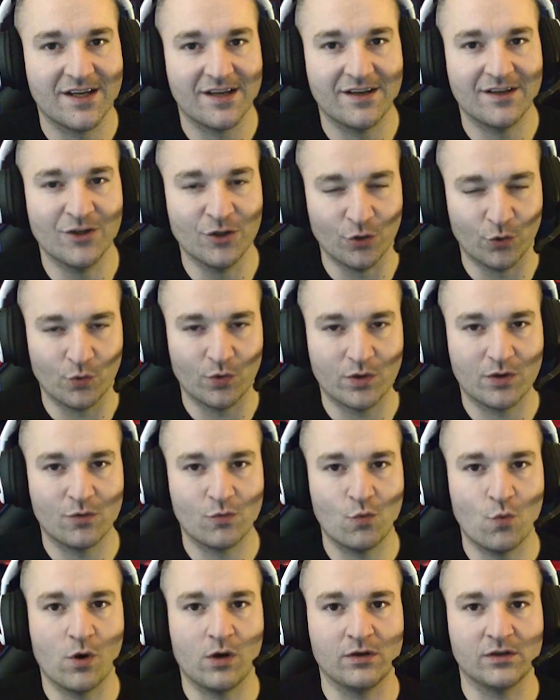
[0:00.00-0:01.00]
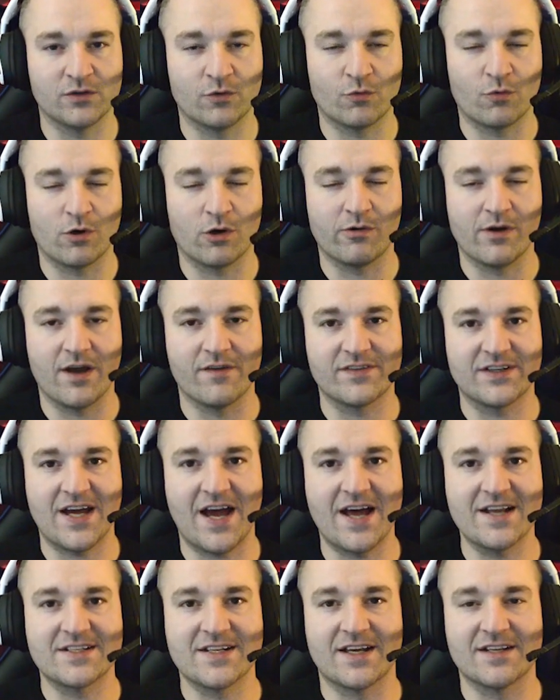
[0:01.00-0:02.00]
new World of Warcraft
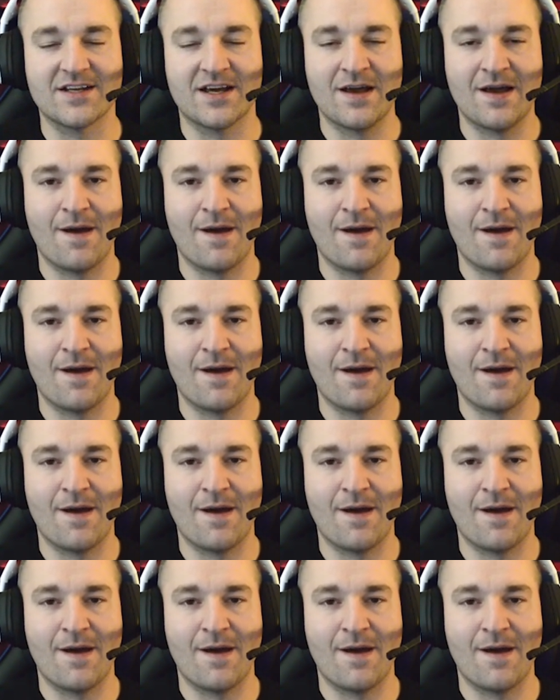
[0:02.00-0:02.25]
content.